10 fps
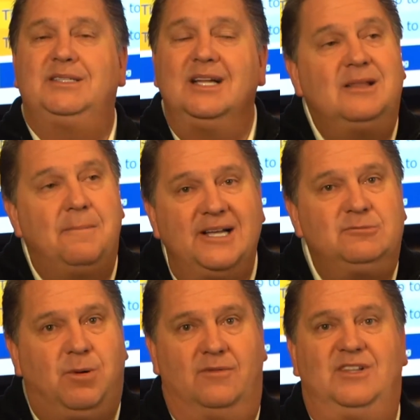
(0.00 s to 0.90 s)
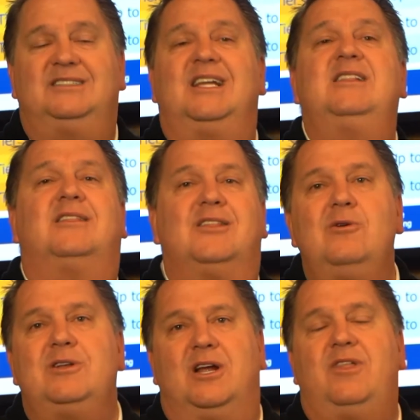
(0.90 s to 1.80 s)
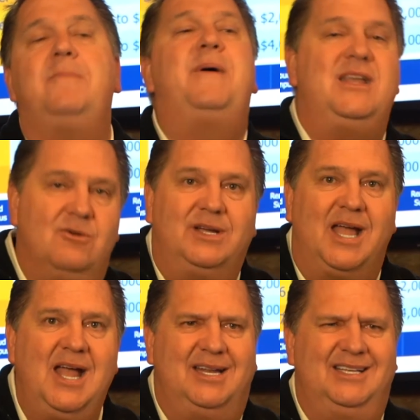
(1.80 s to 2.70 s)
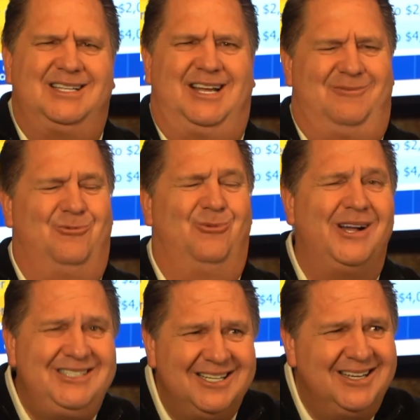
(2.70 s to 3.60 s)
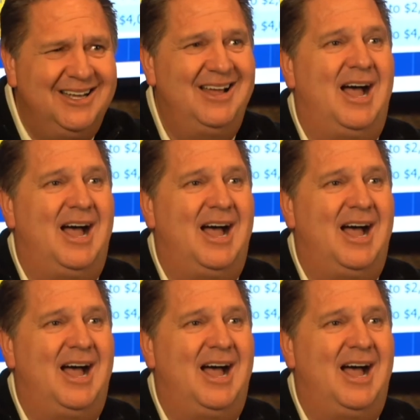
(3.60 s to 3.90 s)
but that's not the best part. If they stay the third year, they pay you again. He's like, what?